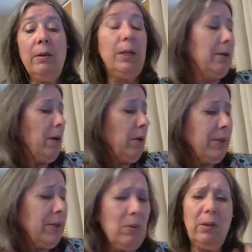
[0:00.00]
and
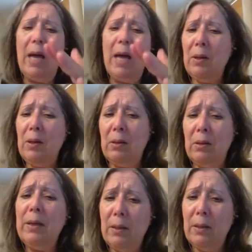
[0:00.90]
also a lot of
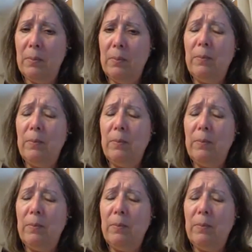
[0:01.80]
the